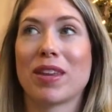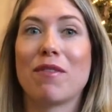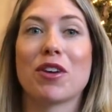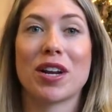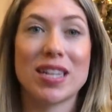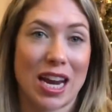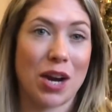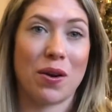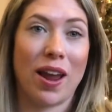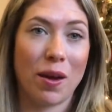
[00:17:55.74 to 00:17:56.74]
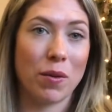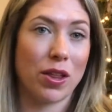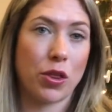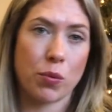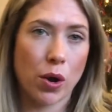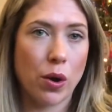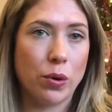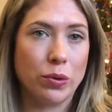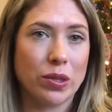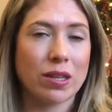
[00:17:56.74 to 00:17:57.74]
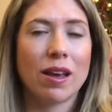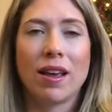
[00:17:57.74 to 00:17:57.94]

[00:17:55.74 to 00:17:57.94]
If you're gonna decorate with throws